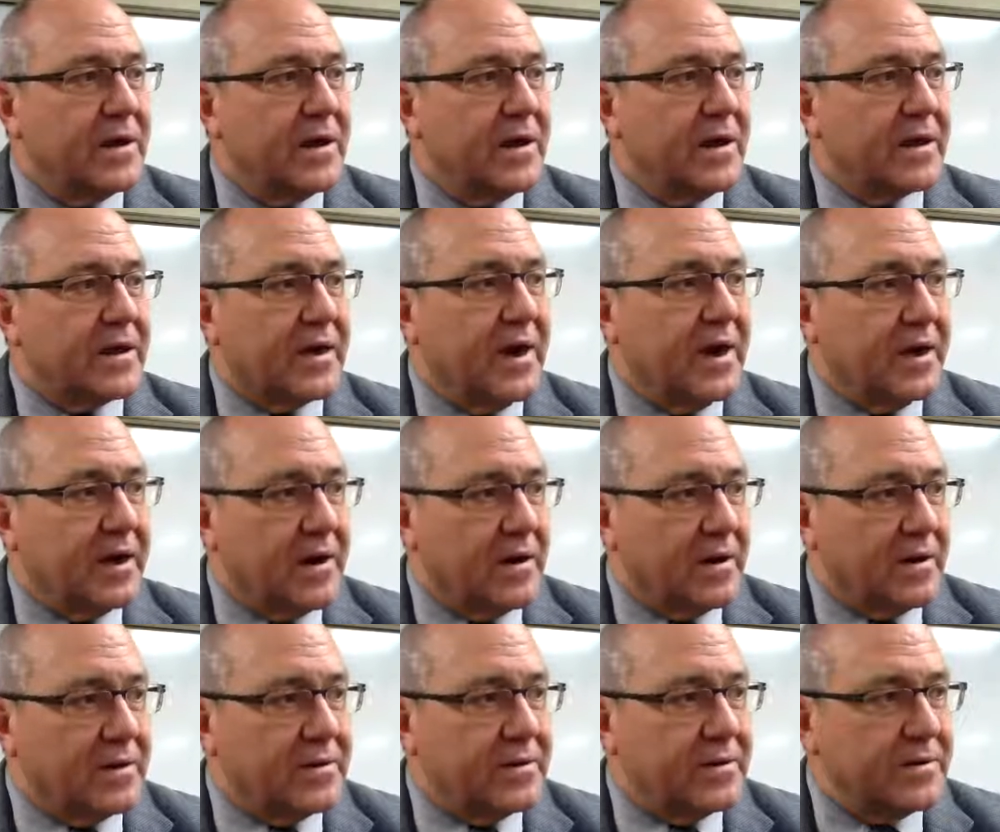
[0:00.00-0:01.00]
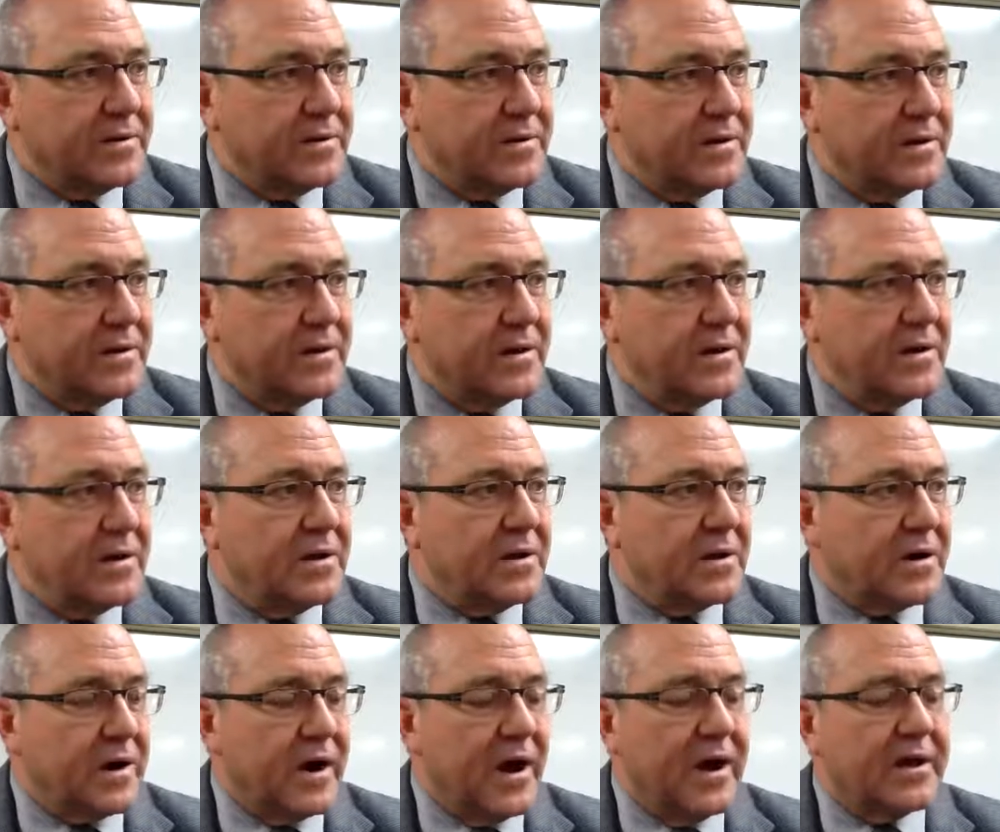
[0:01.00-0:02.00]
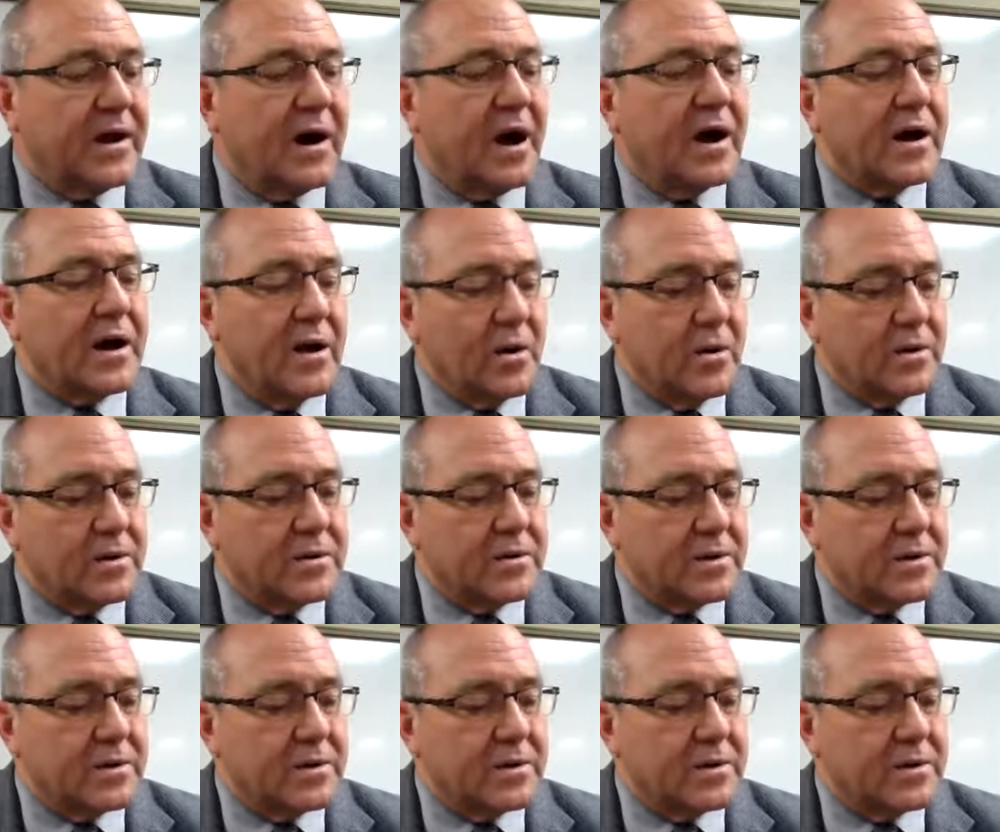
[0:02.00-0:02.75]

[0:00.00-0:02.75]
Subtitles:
hey gagon, or hey gagon,